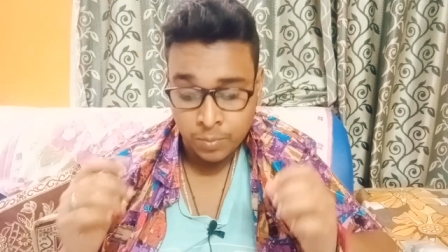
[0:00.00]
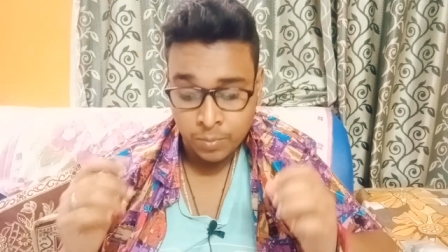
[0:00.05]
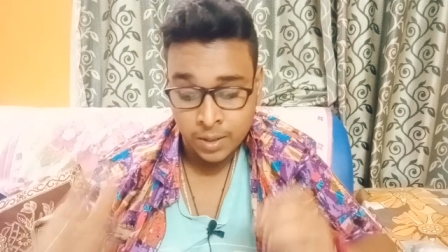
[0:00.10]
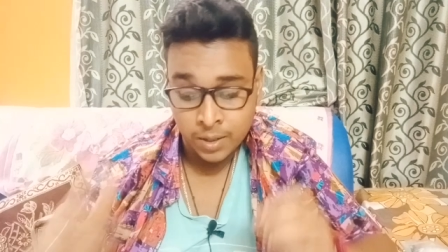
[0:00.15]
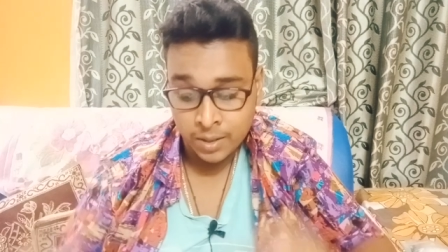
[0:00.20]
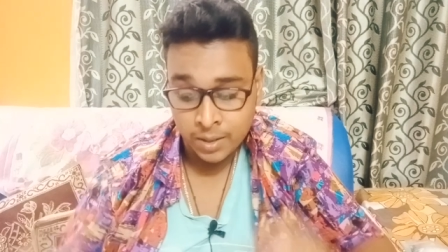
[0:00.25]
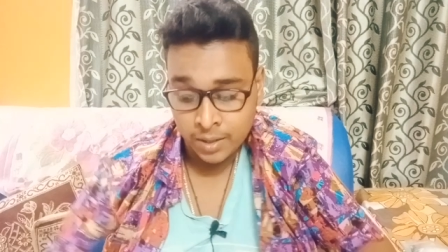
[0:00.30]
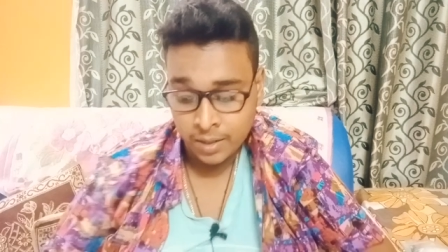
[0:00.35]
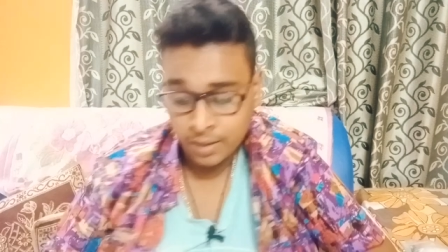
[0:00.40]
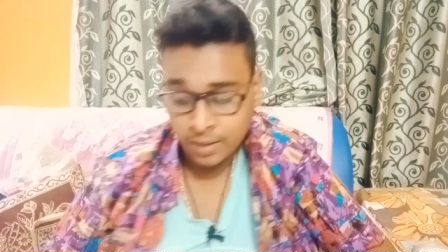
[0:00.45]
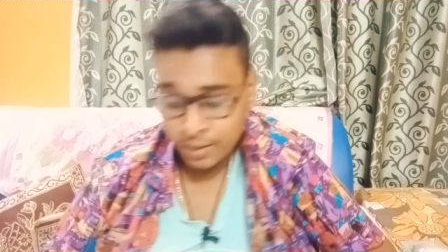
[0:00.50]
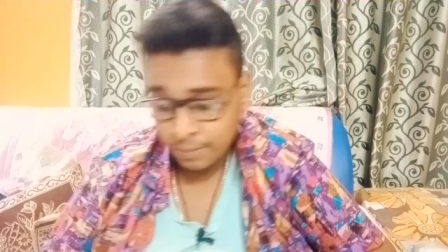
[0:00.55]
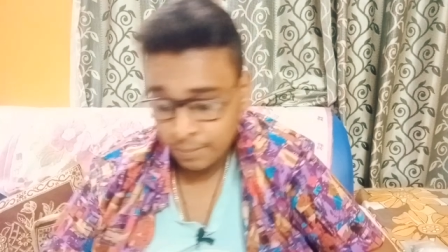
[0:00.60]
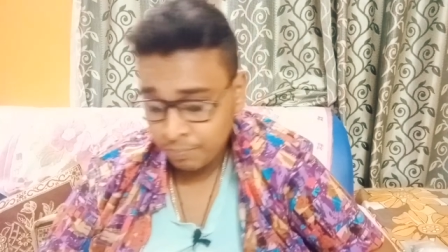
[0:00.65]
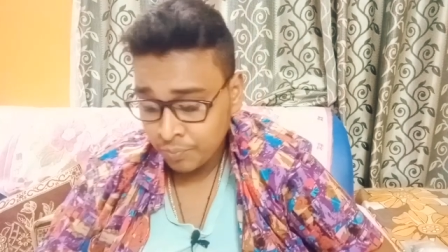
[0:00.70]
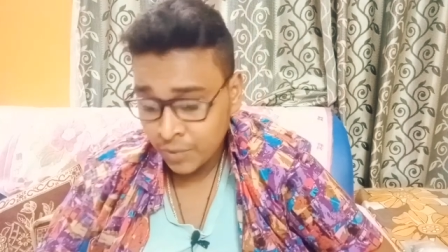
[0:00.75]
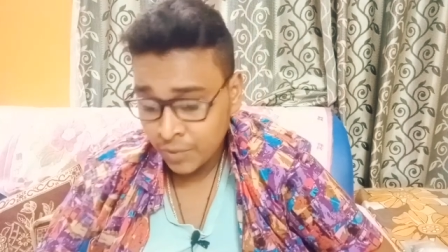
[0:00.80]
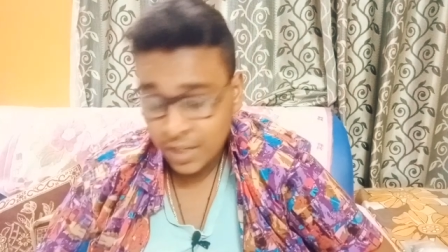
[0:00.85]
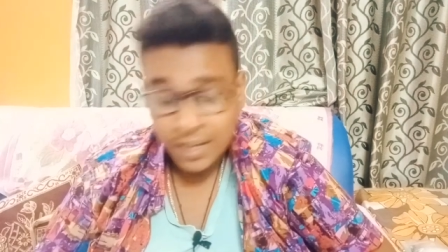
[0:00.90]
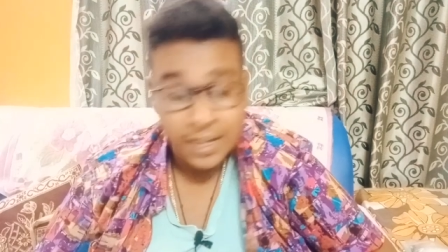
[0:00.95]
But
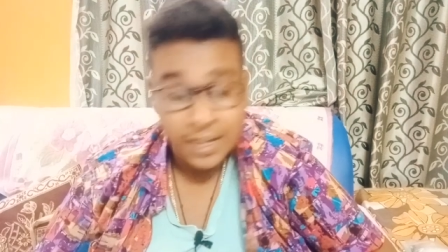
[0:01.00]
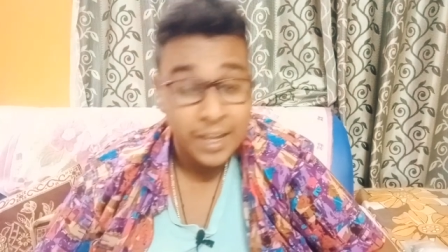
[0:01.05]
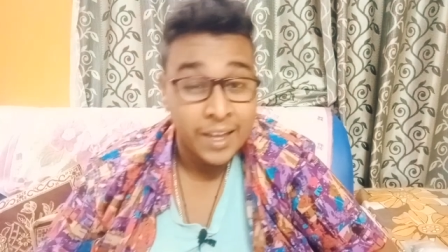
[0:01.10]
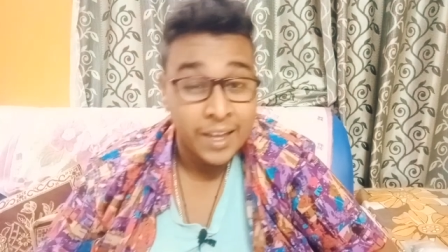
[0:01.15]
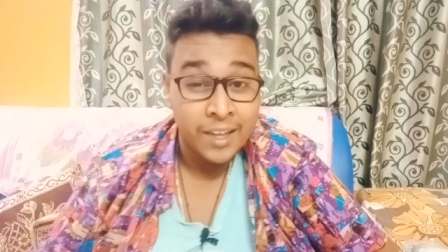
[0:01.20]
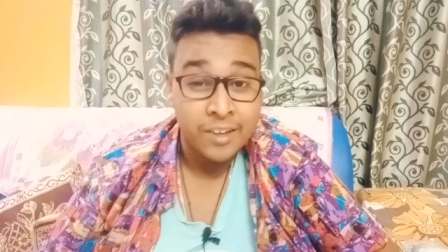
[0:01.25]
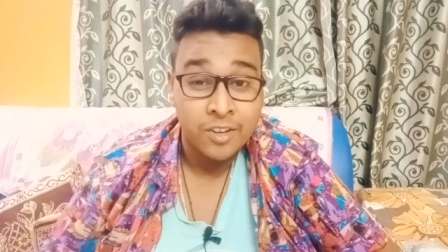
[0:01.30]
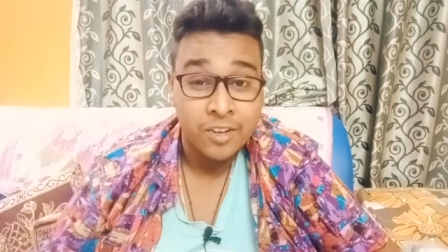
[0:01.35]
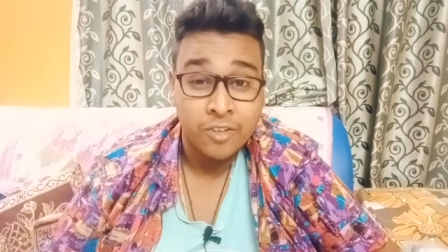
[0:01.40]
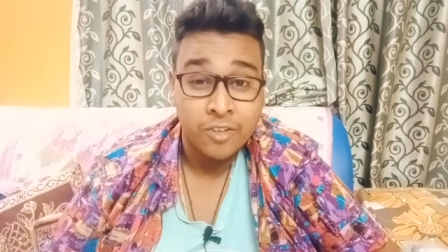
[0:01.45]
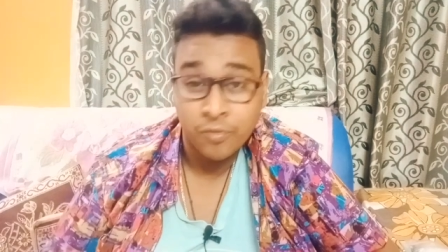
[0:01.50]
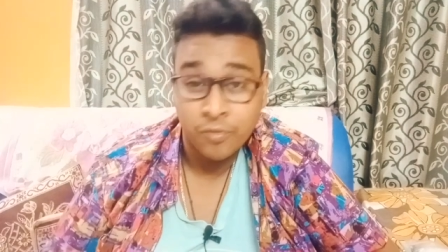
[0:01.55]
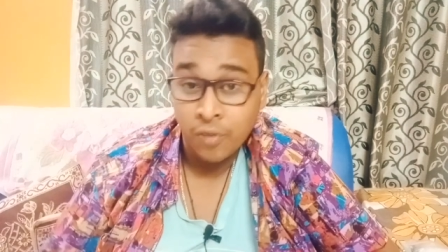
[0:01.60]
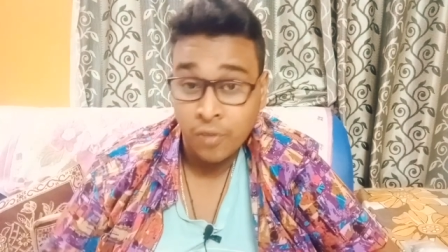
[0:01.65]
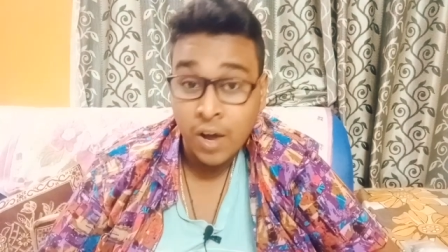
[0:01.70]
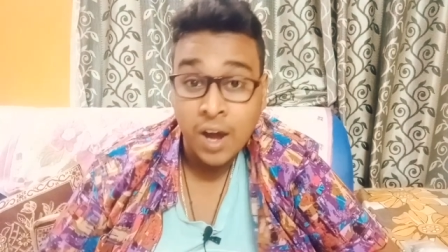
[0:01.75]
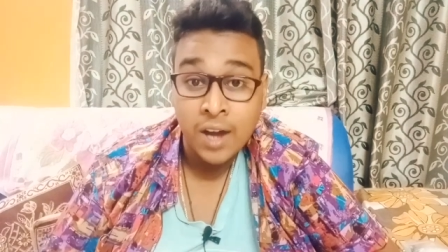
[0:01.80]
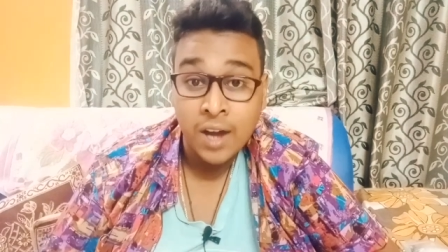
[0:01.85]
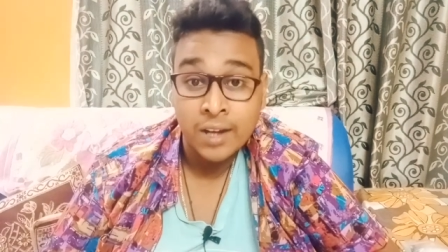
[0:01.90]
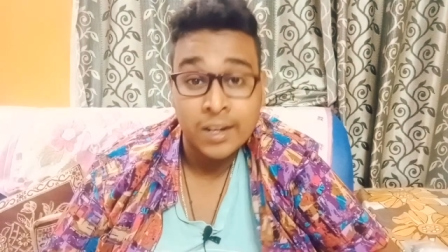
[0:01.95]
as
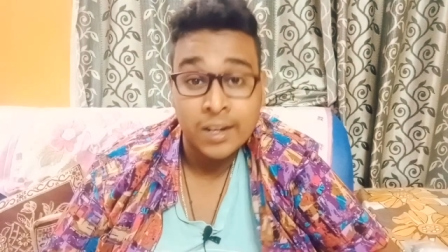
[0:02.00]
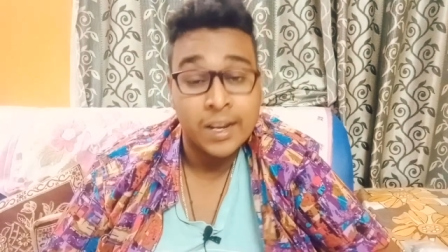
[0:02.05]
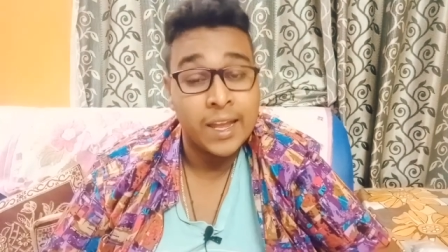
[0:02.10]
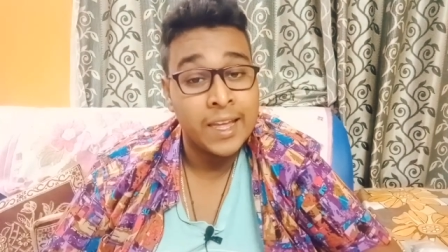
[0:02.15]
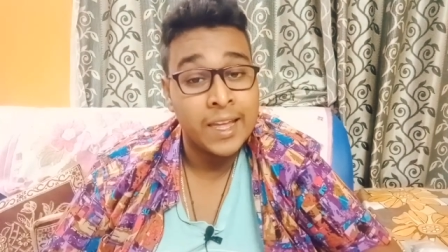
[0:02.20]
far